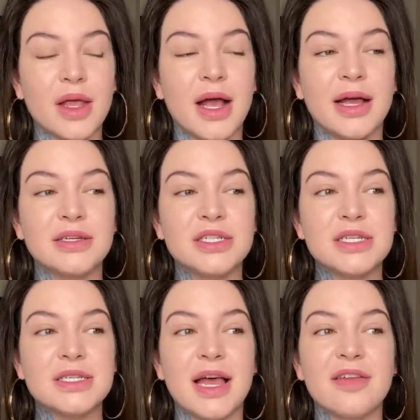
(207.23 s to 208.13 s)
I
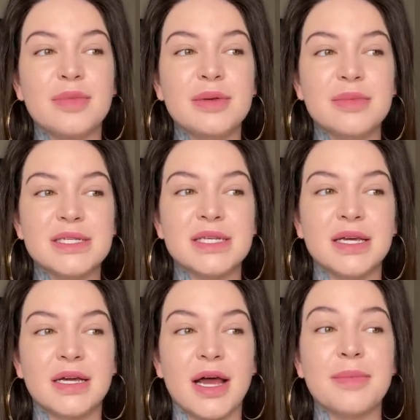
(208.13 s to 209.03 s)
just, I've been
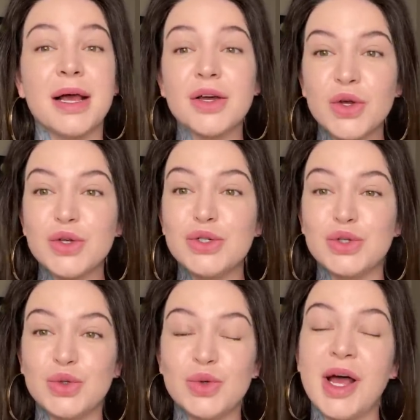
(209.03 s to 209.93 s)
missing, I'm not gonna
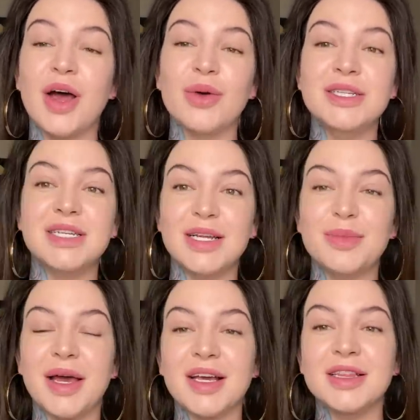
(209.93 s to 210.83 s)
do how I did it
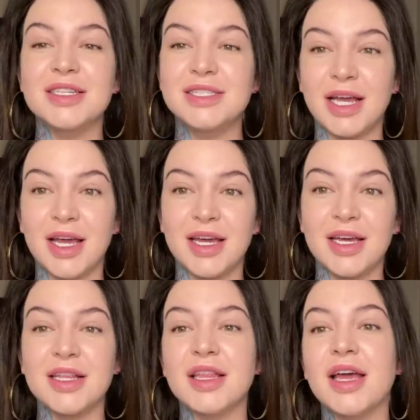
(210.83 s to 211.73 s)
back in the day
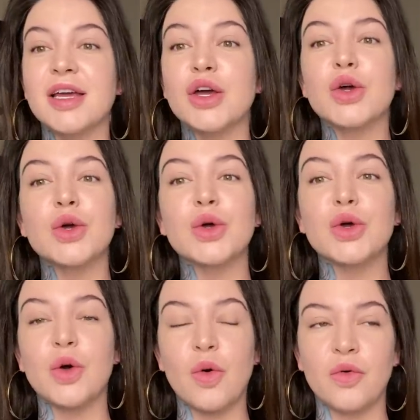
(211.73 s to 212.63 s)
and like
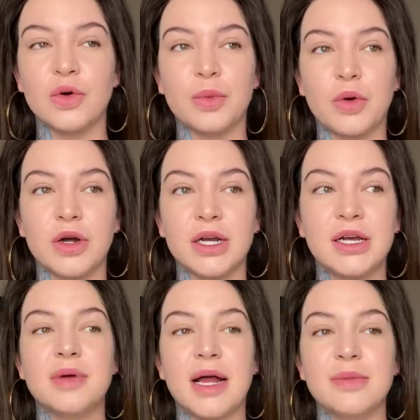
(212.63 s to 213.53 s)
go overboard.
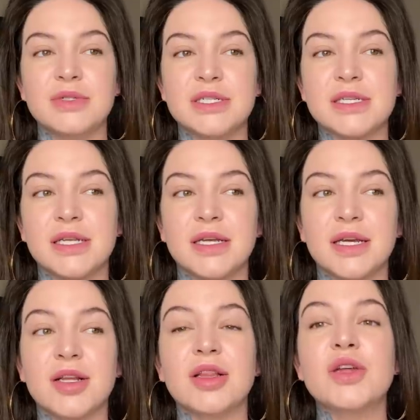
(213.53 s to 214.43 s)
I'm just gonna
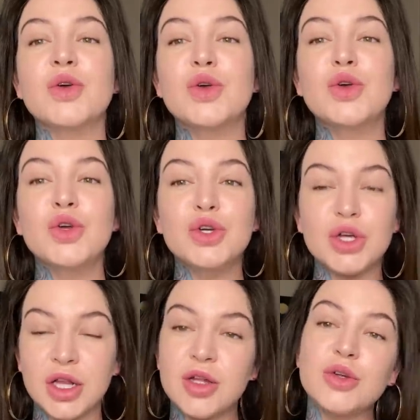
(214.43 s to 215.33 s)
get a little
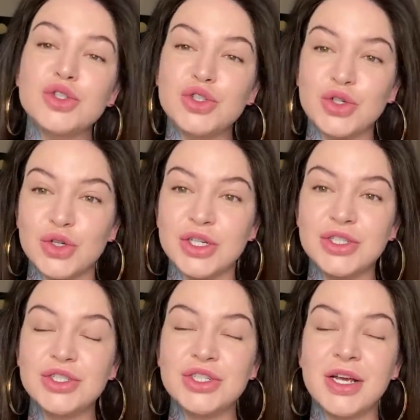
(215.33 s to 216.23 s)
a little
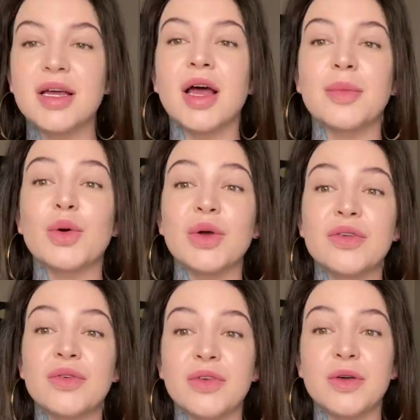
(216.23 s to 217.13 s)
zhuzh. I'm going to
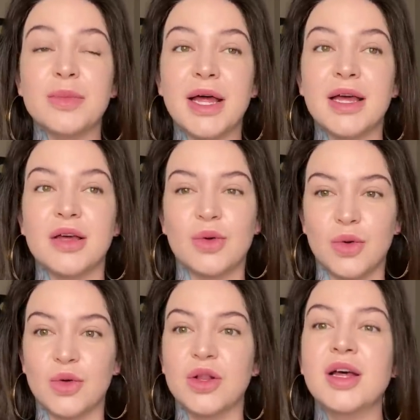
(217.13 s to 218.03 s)
film that
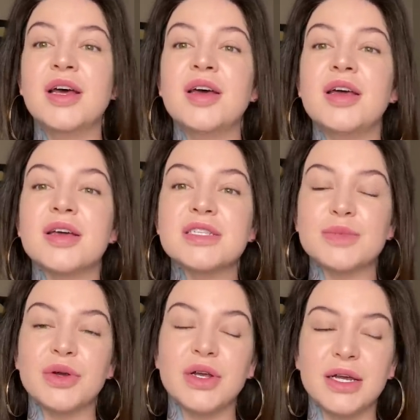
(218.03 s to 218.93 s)
whole
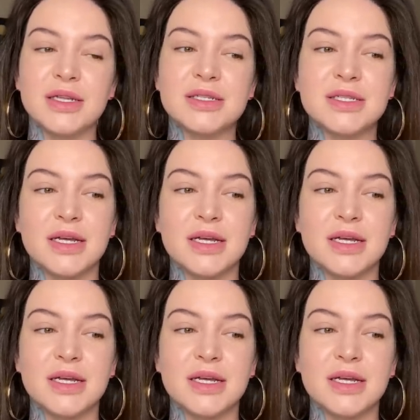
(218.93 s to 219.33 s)
experience.